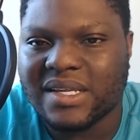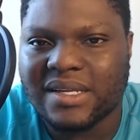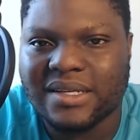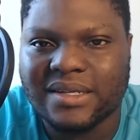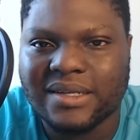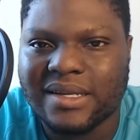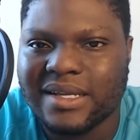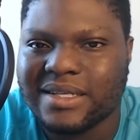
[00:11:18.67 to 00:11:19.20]

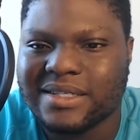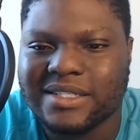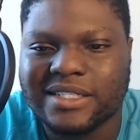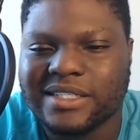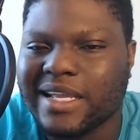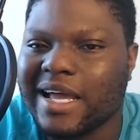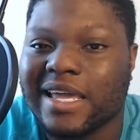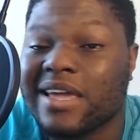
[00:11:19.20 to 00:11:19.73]
it's she's
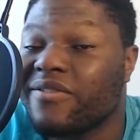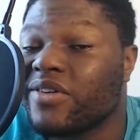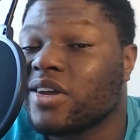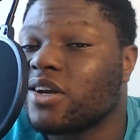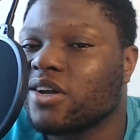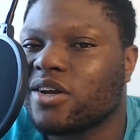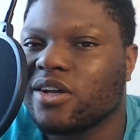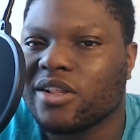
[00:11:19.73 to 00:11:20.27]
not giving it a
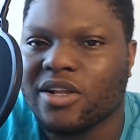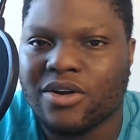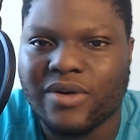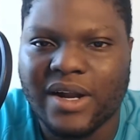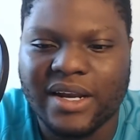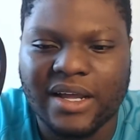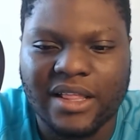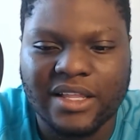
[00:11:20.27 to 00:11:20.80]
good look right
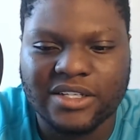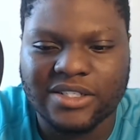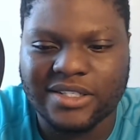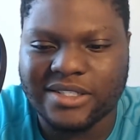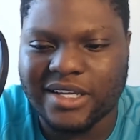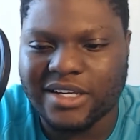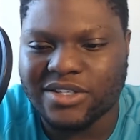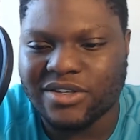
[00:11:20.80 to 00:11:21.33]
now. Let's just
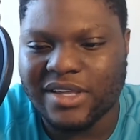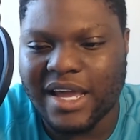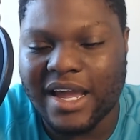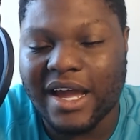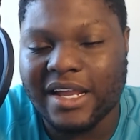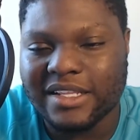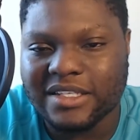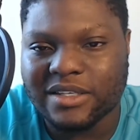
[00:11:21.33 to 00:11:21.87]
say so that
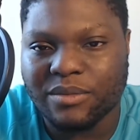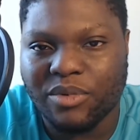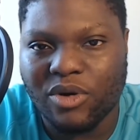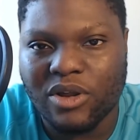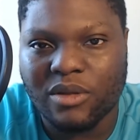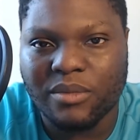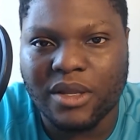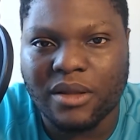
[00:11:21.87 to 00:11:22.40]
kind of
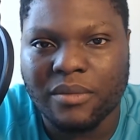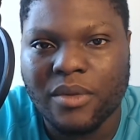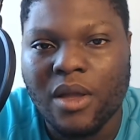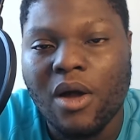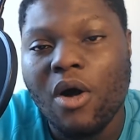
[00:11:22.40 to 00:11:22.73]
disappointed me.